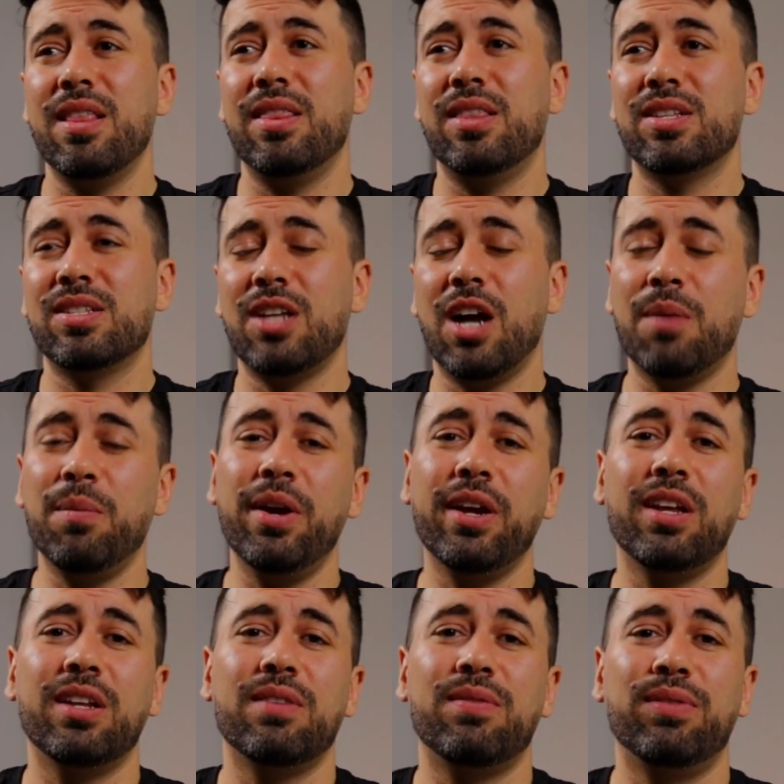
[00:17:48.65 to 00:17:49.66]
The stock
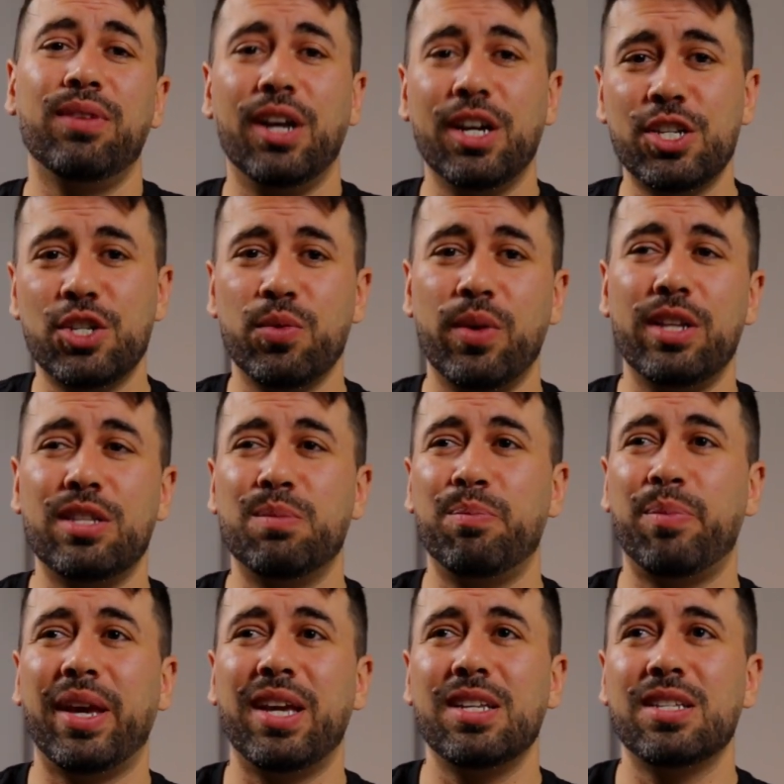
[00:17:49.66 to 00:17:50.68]
market fluctuates
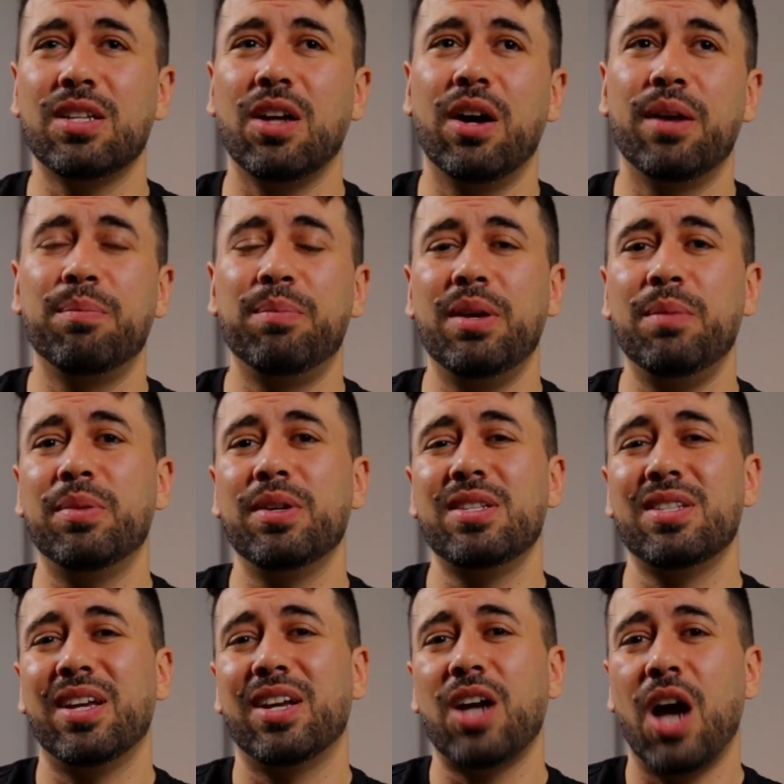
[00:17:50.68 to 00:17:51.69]
based on
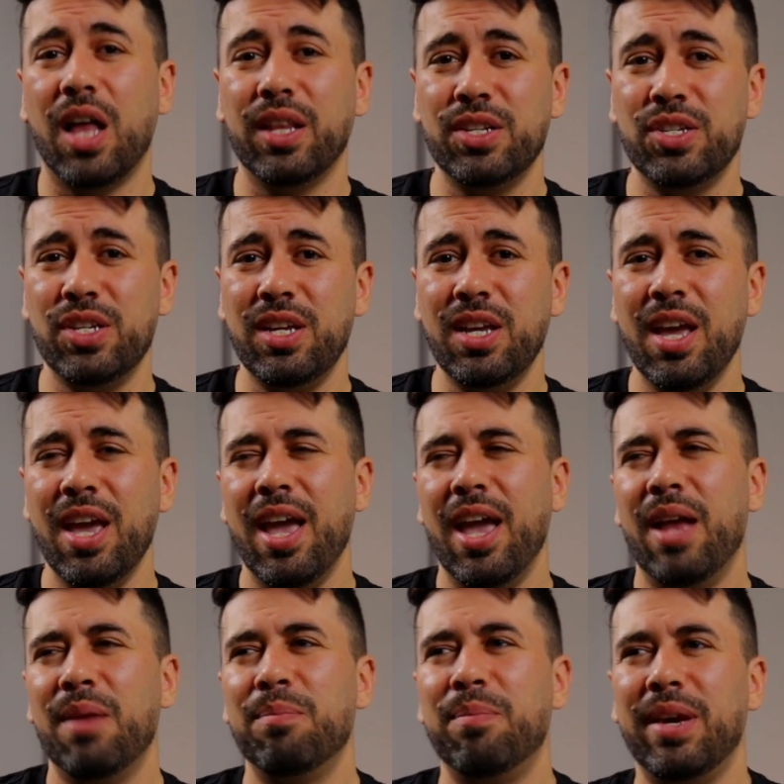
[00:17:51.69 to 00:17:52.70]
people's psychology
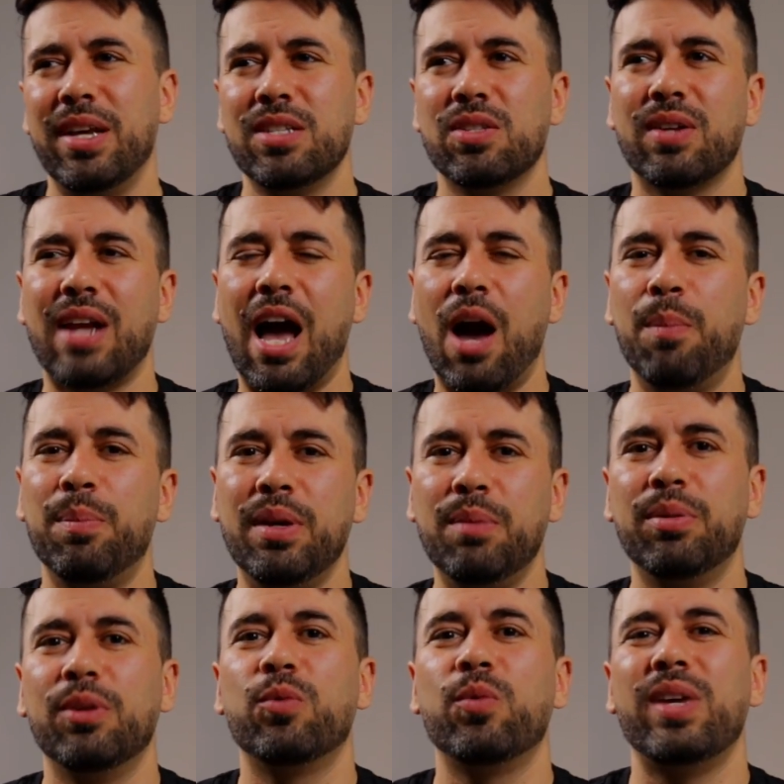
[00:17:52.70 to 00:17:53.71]
and based on how
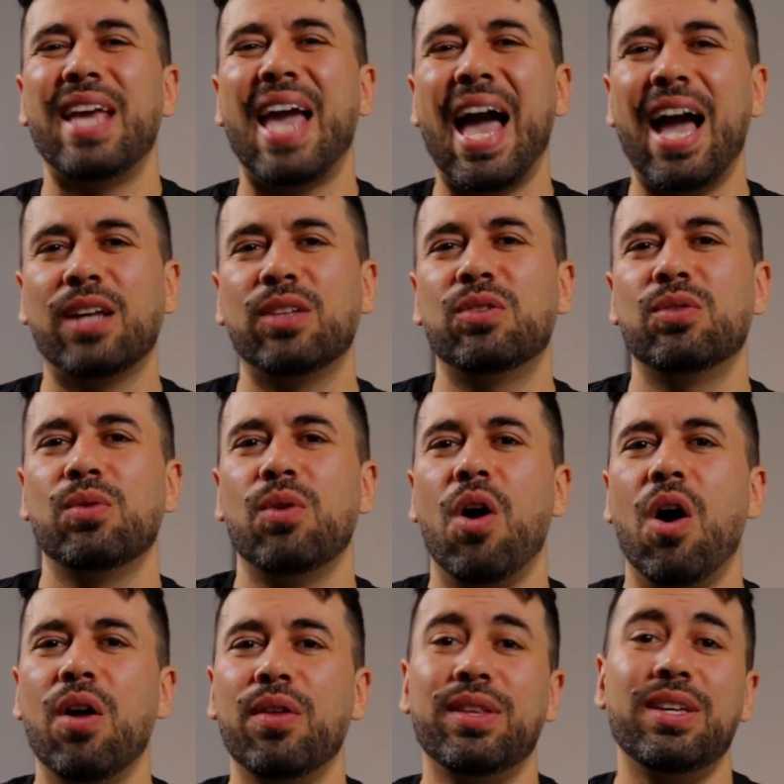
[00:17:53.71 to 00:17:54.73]
people react to
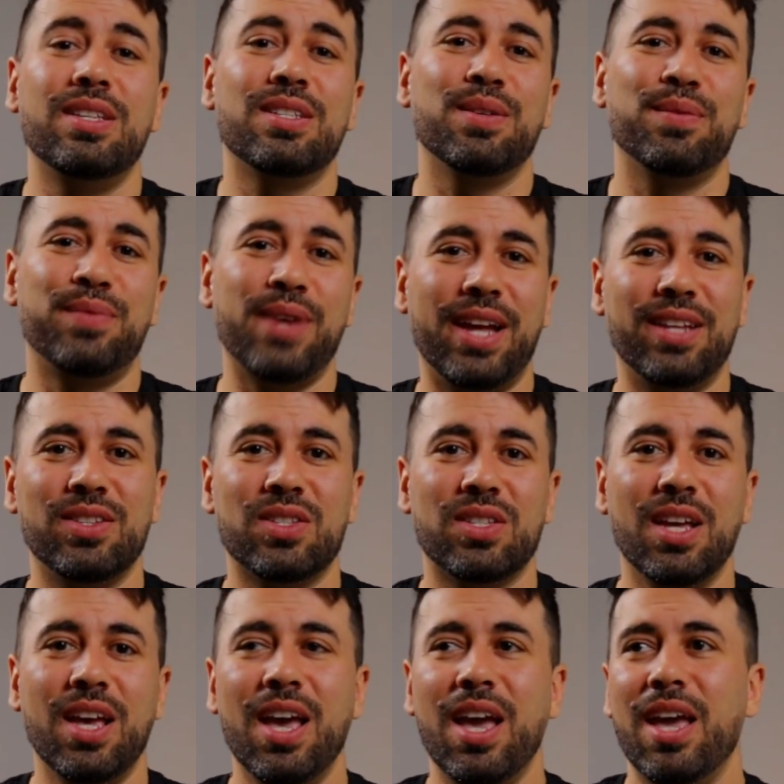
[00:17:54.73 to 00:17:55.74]
all these
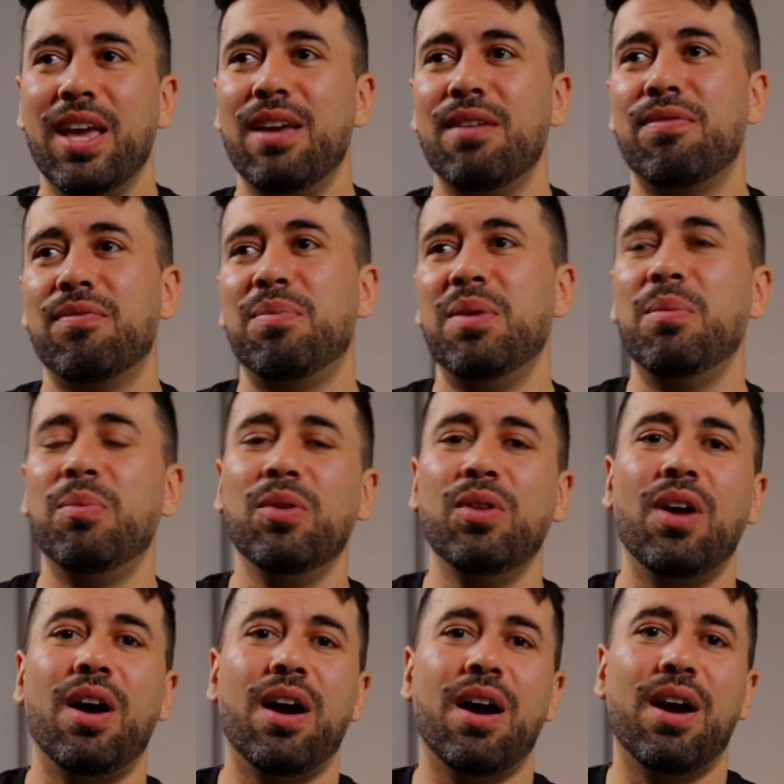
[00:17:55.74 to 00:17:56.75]
events. If
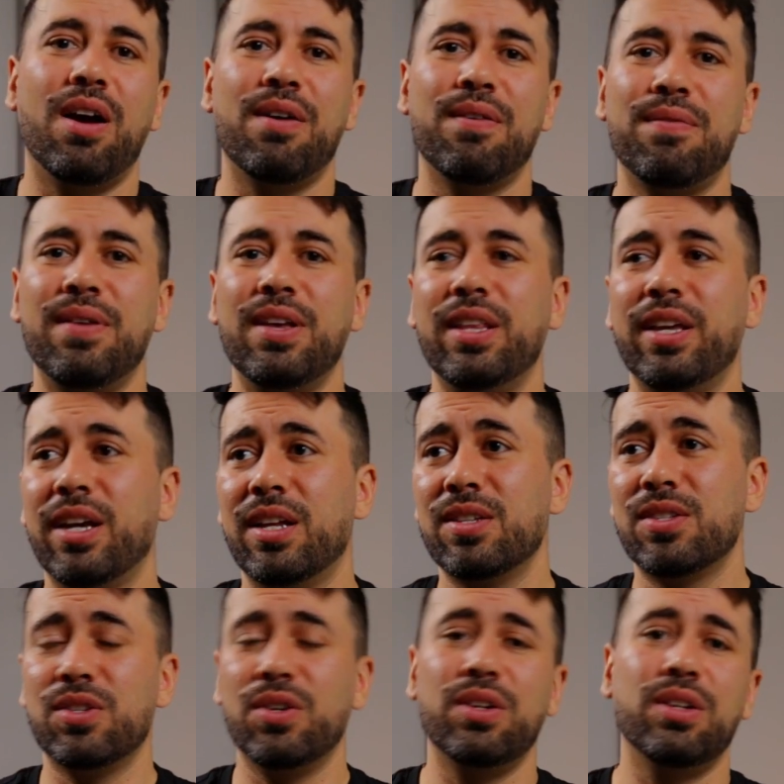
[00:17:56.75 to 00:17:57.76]
people are feeling
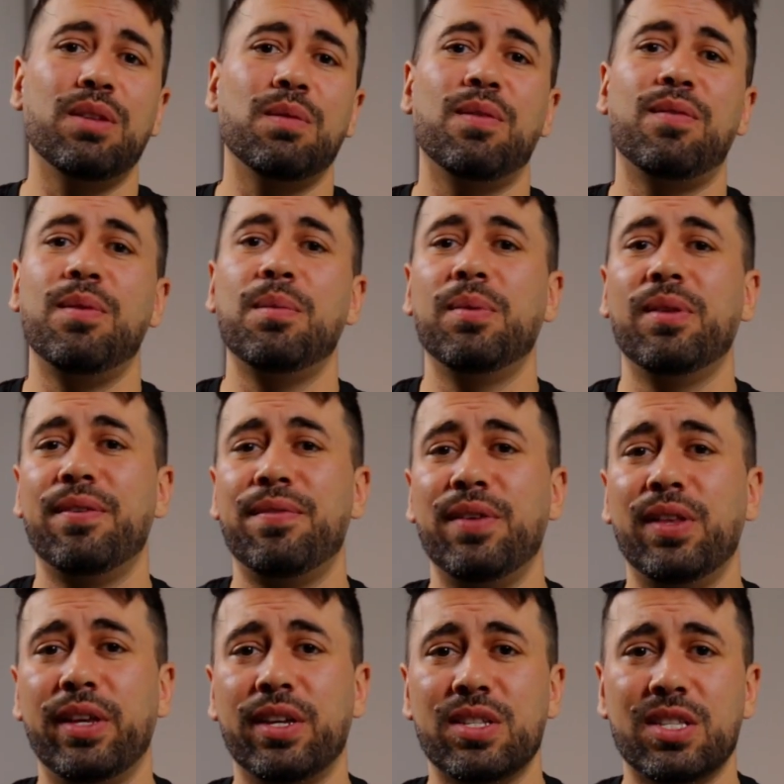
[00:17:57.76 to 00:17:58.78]
uncertain, if people are
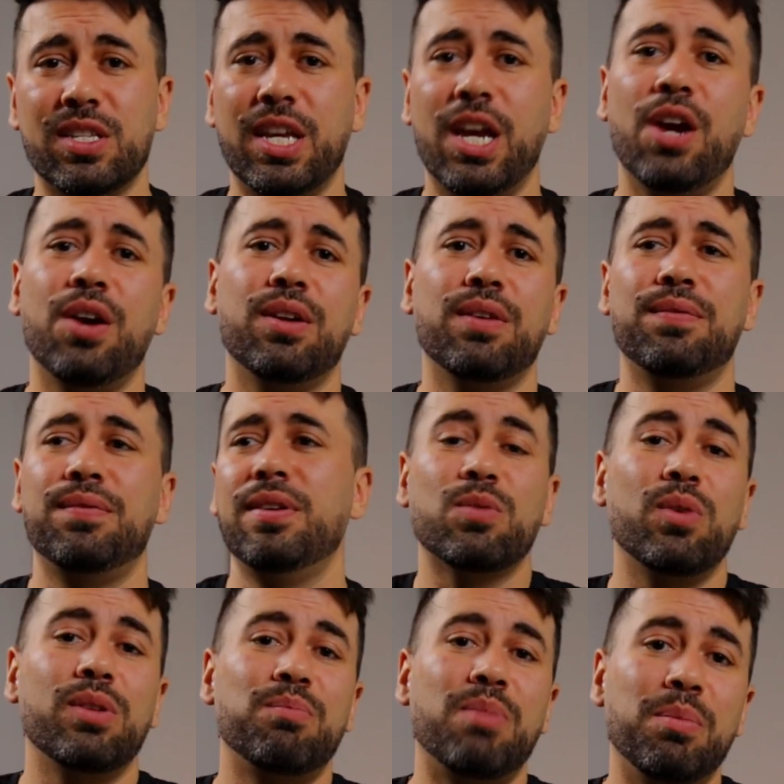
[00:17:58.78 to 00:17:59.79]
feeling scared,
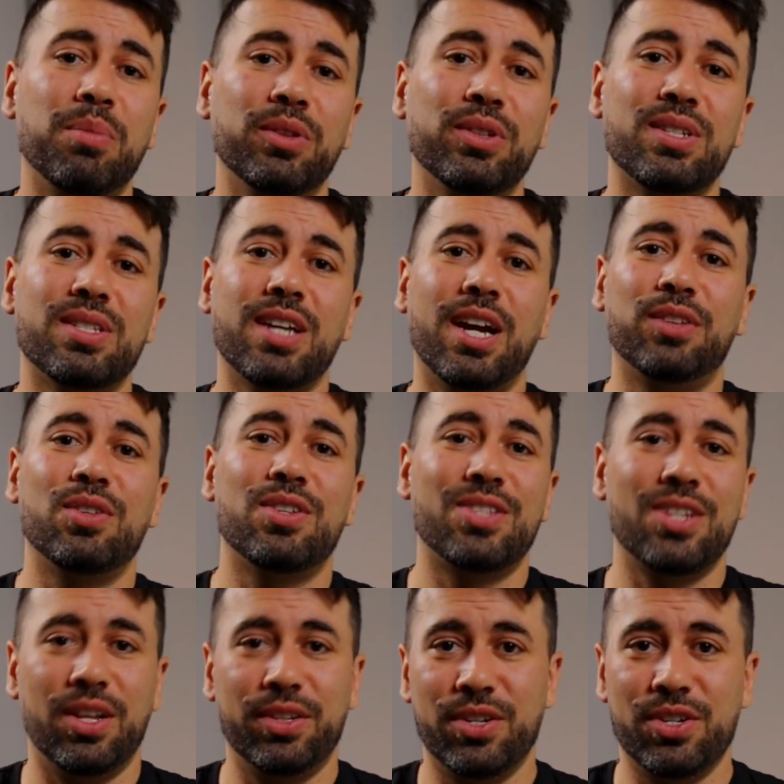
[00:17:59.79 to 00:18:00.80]
that's when people decide to
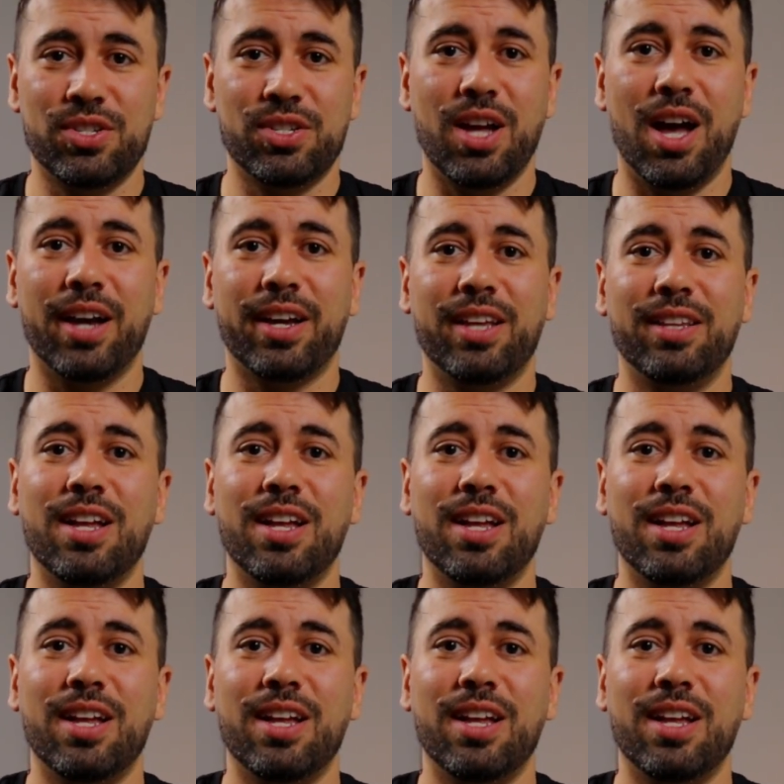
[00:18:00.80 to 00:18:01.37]
sell their stock.